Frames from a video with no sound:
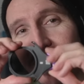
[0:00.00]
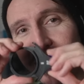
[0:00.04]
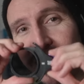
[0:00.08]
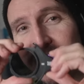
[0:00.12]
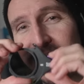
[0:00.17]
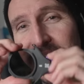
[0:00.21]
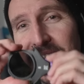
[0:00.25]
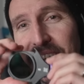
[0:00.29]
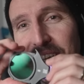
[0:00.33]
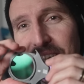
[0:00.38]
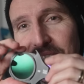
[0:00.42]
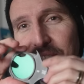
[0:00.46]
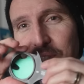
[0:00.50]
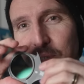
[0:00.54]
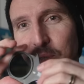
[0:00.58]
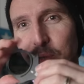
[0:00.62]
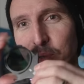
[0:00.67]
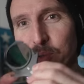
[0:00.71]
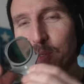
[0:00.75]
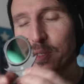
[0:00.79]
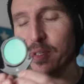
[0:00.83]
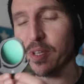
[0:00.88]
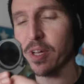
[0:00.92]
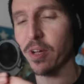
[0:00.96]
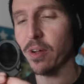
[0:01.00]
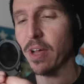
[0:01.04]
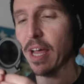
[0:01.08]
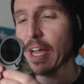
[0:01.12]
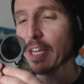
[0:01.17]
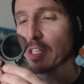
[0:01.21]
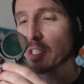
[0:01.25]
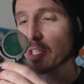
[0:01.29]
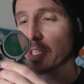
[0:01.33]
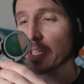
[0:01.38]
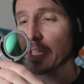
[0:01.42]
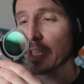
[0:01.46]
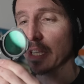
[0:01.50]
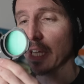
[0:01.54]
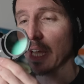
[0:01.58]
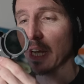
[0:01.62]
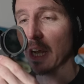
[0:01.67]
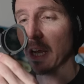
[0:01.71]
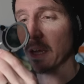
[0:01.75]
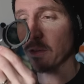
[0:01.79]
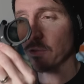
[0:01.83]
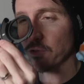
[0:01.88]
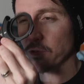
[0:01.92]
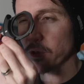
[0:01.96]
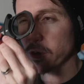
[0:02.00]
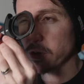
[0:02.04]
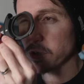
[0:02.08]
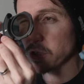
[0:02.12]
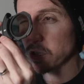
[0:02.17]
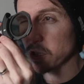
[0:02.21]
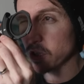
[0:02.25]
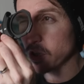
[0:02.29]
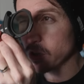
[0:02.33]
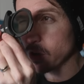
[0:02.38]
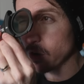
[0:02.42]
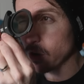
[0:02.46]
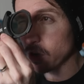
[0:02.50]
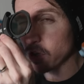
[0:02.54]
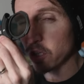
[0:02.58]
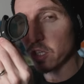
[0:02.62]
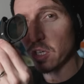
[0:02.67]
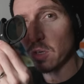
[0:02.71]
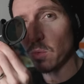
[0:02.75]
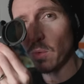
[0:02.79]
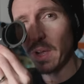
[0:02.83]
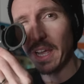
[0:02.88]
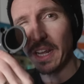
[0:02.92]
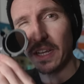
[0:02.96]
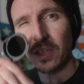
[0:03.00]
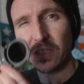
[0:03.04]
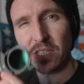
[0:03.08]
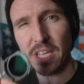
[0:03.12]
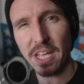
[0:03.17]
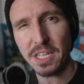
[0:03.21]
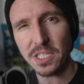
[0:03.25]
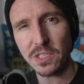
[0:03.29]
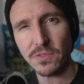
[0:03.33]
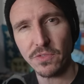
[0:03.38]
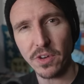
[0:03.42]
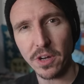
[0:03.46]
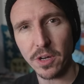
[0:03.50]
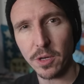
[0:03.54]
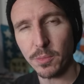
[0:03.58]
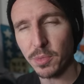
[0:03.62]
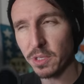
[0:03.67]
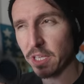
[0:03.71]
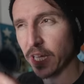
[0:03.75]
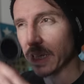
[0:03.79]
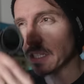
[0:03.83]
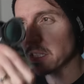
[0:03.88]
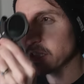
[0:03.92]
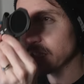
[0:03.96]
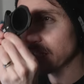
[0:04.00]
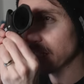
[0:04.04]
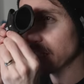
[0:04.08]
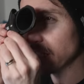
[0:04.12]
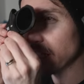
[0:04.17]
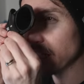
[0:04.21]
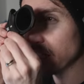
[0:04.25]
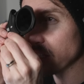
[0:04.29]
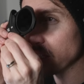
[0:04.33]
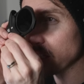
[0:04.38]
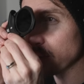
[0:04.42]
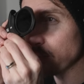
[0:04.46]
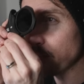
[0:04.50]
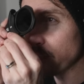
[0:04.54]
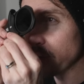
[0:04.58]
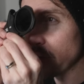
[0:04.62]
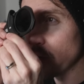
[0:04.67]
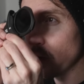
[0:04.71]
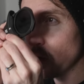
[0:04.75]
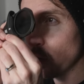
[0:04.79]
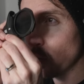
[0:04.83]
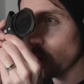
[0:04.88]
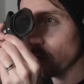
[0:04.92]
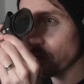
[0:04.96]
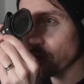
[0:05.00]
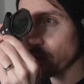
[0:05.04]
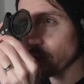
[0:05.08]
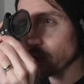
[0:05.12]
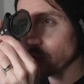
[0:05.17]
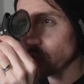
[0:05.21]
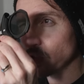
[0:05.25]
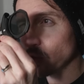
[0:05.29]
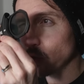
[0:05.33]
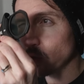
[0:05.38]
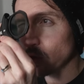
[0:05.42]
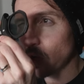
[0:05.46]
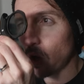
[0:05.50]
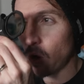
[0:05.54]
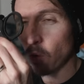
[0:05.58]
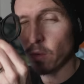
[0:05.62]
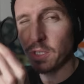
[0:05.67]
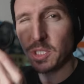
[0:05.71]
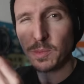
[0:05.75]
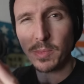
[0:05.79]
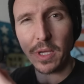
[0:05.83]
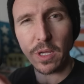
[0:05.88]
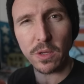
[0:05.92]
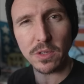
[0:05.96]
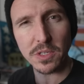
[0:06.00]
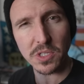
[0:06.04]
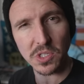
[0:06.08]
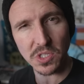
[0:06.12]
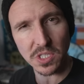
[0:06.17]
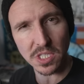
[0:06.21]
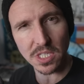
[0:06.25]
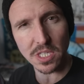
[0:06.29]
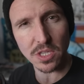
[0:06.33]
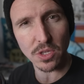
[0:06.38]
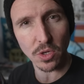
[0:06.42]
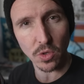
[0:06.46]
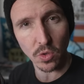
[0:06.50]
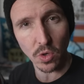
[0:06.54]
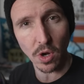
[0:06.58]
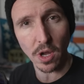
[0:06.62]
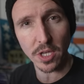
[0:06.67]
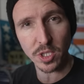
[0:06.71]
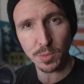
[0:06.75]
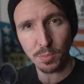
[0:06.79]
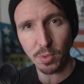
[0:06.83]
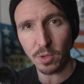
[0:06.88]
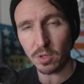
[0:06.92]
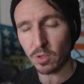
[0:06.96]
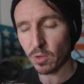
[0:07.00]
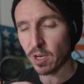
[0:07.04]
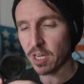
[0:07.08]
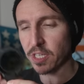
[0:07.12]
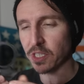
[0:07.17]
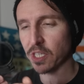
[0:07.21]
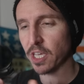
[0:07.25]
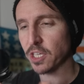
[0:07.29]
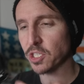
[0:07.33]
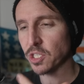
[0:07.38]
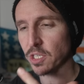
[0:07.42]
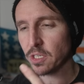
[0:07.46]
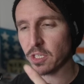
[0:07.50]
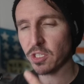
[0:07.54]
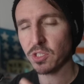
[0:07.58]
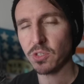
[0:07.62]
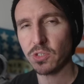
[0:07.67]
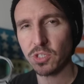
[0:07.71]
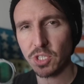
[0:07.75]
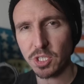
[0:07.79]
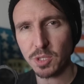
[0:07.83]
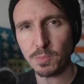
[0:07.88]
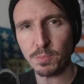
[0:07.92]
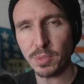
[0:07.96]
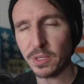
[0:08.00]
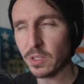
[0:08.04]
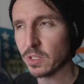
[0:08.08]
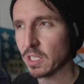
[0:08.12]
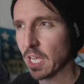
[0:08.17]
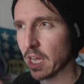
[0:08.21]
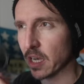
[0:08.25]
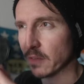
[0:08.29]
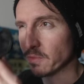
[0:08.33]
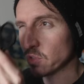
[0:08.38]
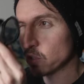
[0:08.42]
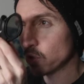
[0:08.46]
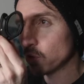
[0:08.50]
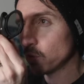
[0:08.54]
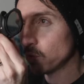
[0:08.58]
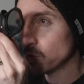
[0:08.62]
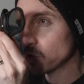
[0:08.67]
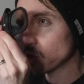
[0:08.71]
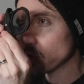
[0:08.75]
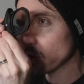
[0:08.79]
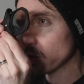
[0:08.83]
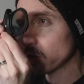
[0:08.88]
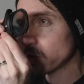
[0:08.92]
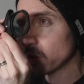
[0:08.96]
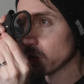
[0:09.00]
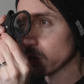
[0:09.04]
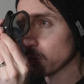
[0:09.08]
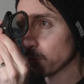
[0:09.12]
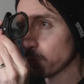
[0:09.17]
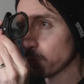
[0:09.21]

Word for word: thing that is cool though, actually, that I first, you know, a good way to test variable ND is, well, first you'll always be able to see the cross polarization because they're just built out of two circular